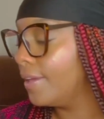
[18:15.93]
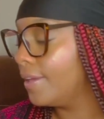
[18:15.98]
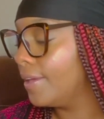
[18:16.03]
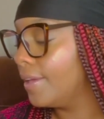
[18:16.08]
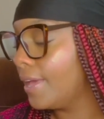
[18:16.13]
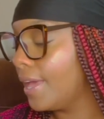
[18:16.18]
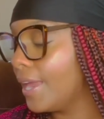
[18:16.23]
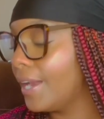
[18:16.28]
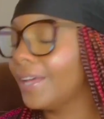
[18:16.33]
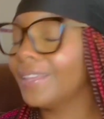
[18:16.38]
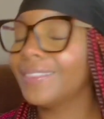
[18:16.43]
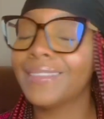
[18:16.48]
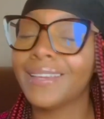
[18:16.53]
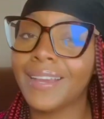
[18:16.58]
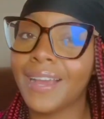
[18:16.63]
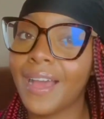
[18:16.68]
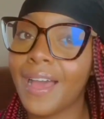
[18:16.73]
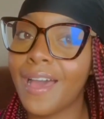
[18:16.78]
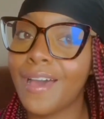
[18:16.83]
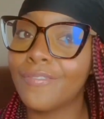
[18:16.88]
And I
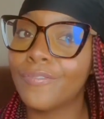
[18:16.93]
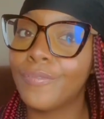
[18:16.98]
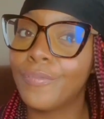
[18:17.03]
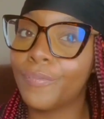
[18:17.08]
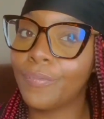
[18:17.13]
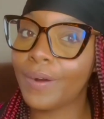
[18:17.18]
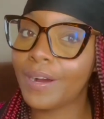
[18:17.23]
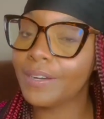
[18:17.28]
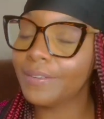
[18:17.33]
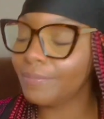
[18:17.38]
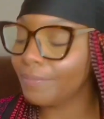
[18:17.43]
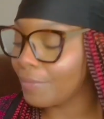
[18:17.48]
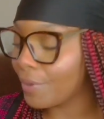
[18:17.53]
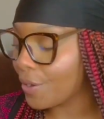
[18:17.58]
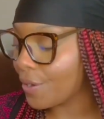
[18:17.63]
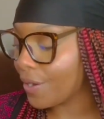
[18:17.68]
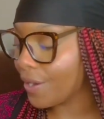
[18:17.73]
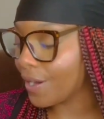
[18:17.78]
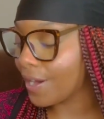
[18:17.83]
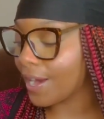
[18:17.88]
think I have one
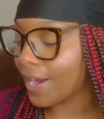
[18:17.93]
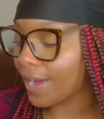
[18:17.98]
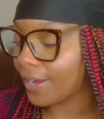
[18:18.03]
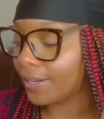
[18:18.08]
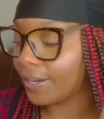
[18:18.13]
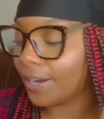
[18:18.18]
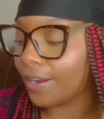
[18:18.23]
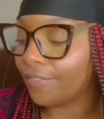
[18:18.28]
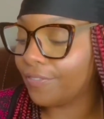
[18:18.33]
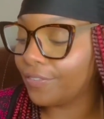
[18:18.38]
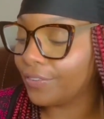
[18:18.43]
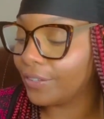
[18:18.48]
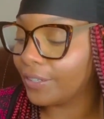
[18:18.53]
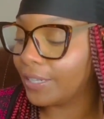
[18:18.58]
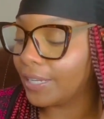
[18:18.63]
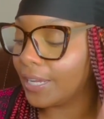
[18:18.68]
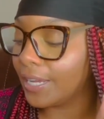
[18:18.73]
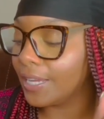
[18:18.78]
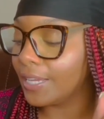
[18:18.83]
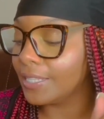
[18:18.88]
more. How could I
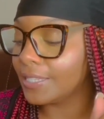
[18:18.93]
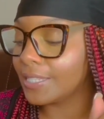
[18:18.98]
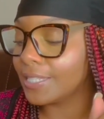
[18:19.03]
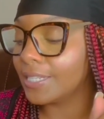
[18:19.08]
forget?